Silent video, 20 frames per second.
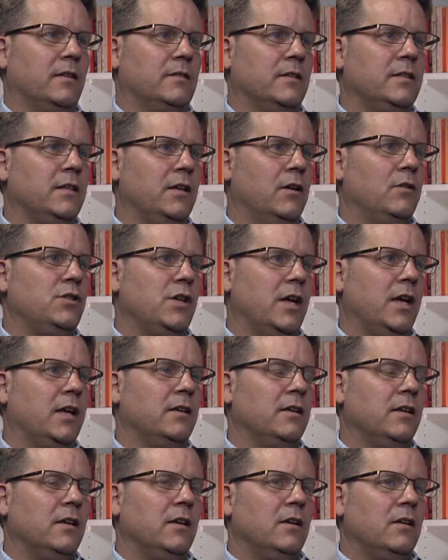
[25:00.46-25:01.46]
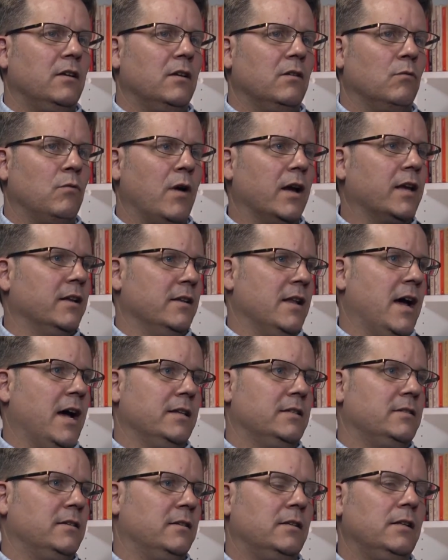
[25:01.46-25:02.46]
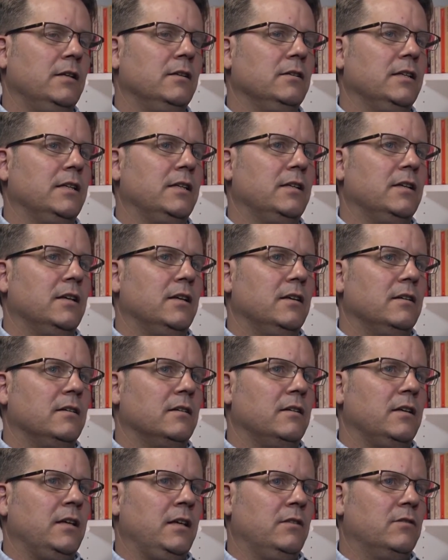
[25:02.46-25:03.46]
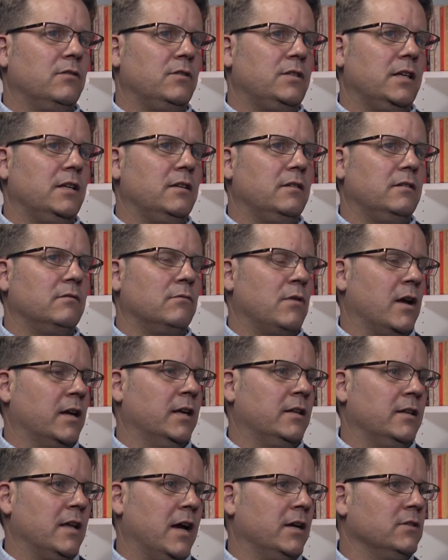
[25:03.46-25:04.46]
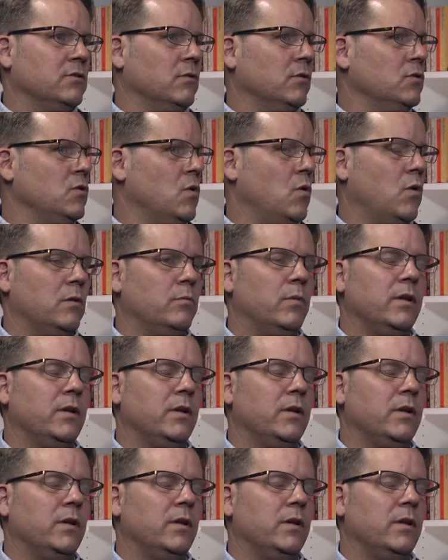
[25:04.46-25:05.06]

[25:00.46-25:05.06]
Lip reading: that the DOJ recognized and clearly either didn't recognize or ignored.